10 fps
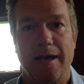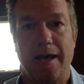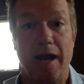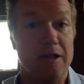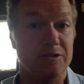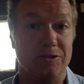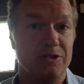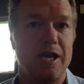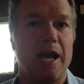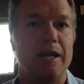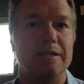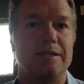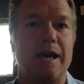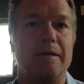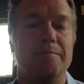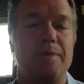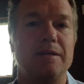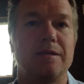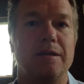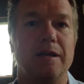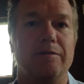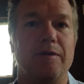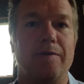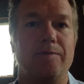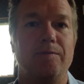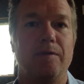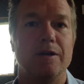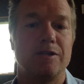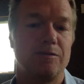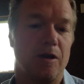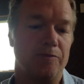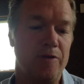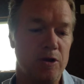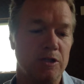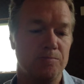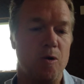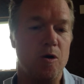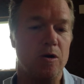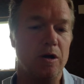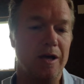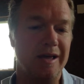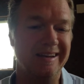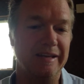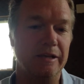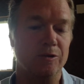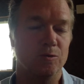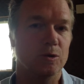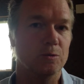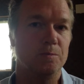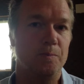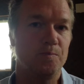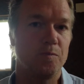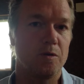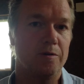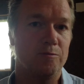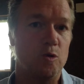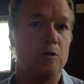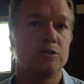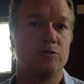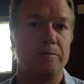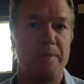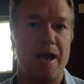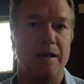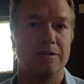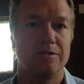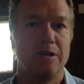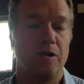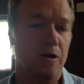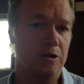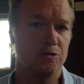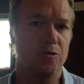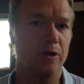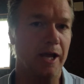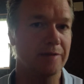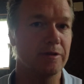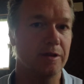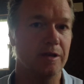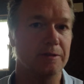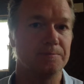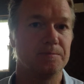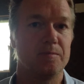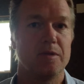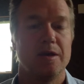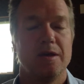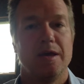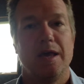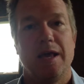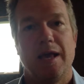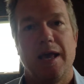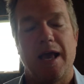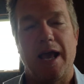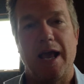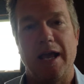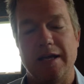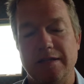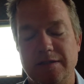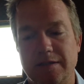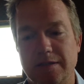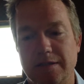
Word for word: and others are saying is that basically a, a, a very small elite group of Wall Street banks are controlling everything. And